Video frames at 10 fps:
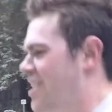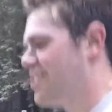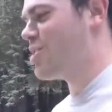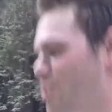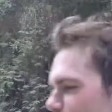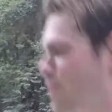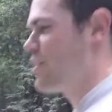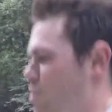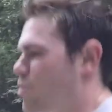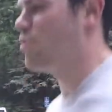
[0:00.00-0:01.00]
Stupid
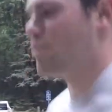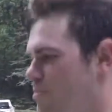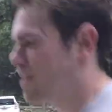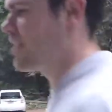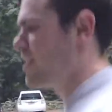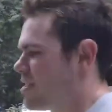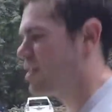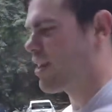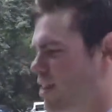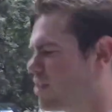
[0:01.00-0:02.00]
school and my
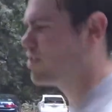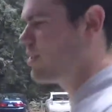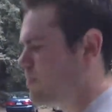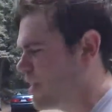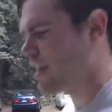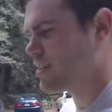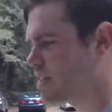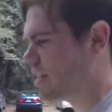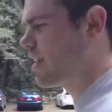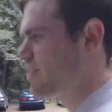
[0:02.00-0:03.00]
psychology BA is
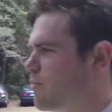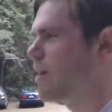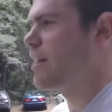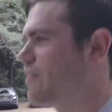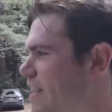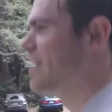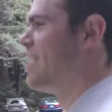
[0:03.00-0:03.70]
getting in the way of it.